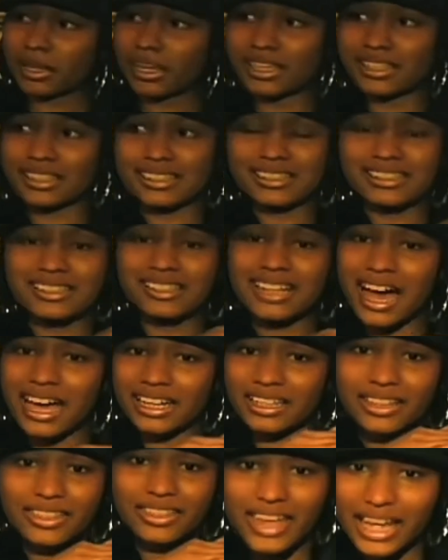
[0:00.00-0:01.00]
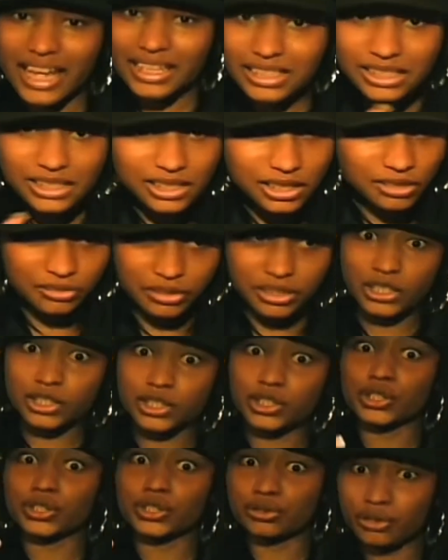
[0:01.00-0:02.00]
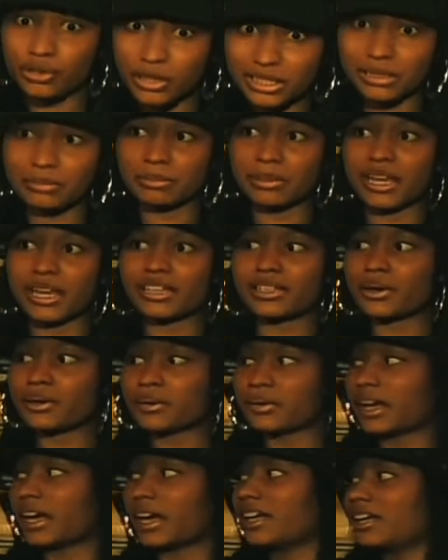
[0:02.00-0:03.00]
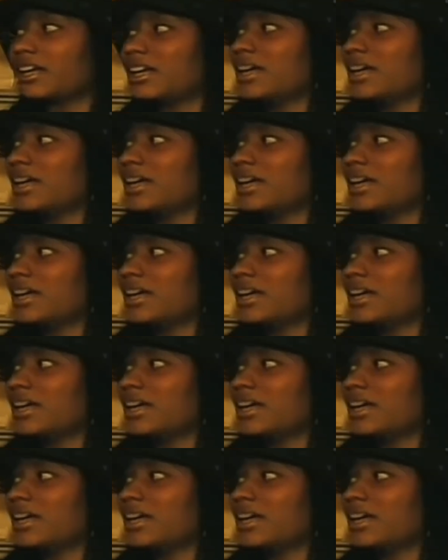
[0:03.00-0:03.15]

Like, it's not that serious. Trust me, I know that.